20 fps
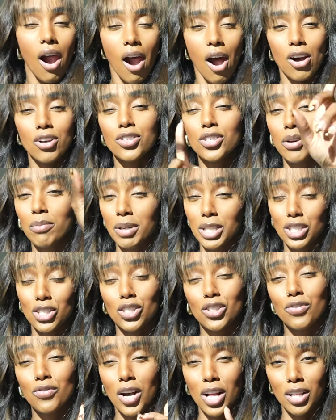Also, make sure
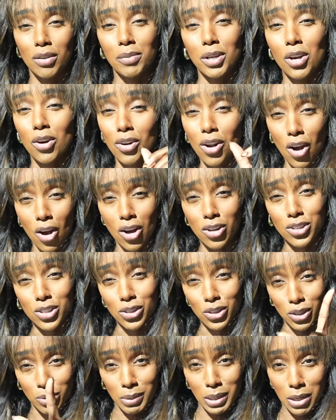you follow me on all
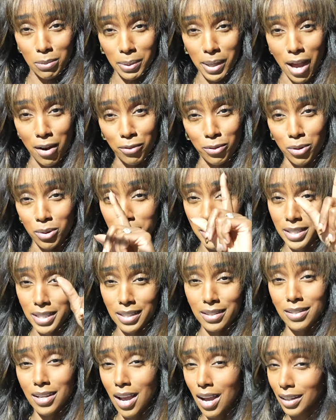social media platforms,
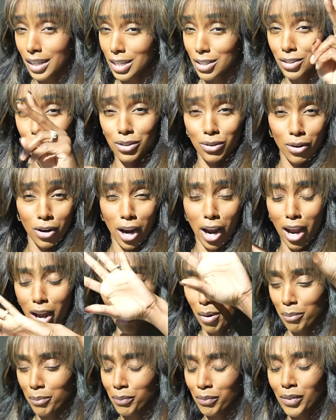TikTok,
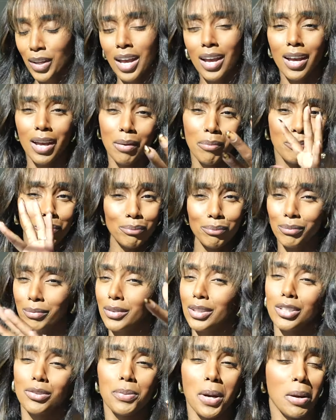Instagram.
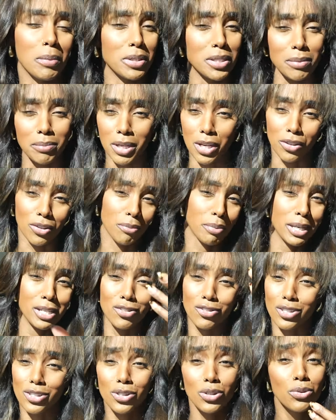There's probably some other,
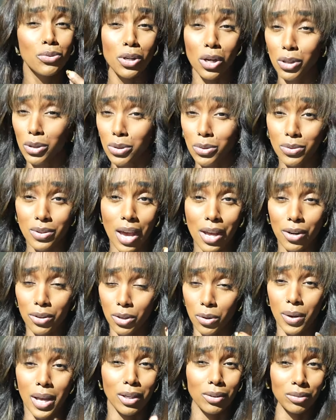Pinterest, who knows? I don't
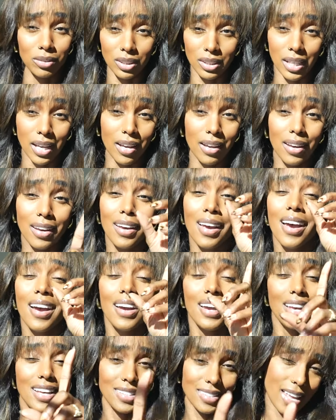know, L C K.
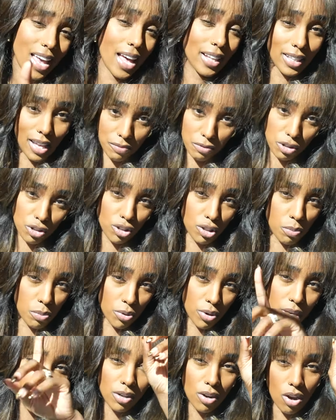It's at Lavishly
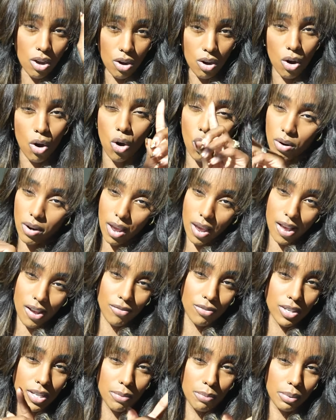Brit on
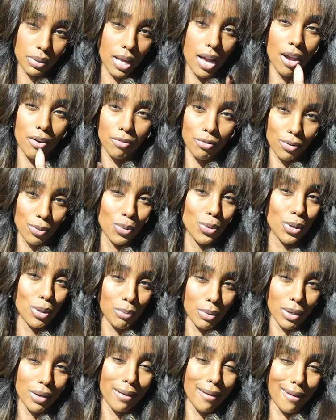every platform,
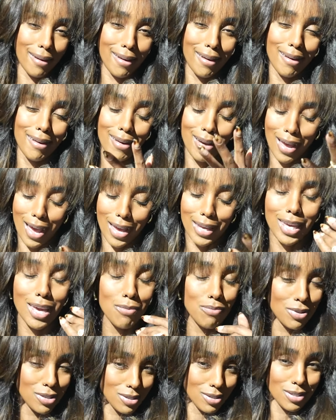okay? I
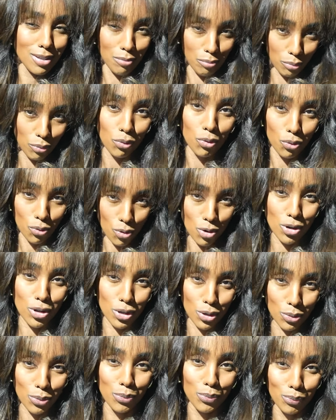keep it simple for
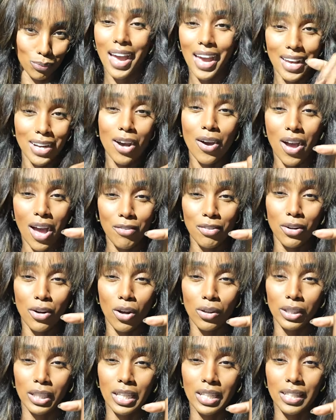you. And I'll have it
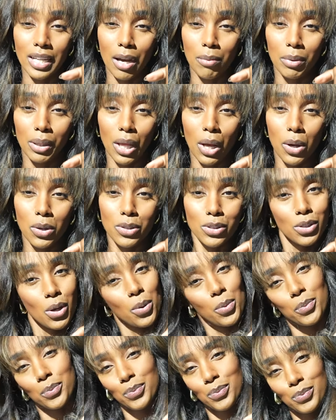all linked down below, so.
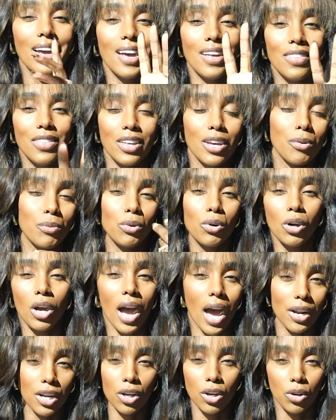And then we'll
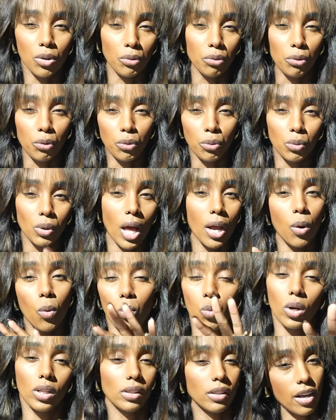kind of go through like
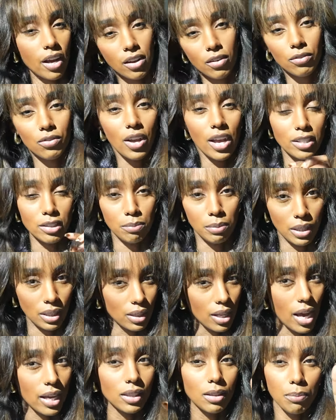what life has been
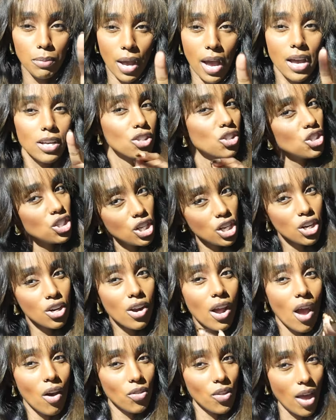like the past year
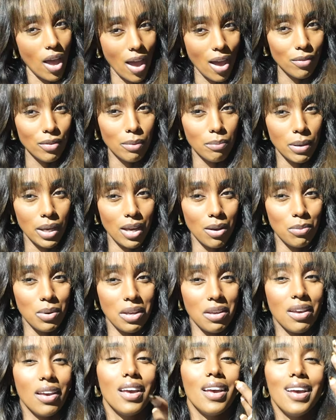after having
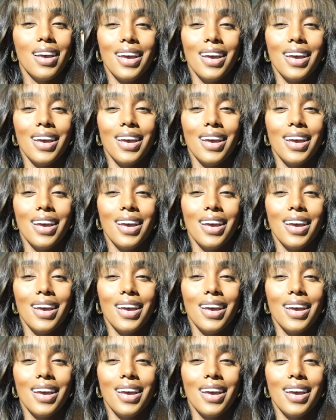baby.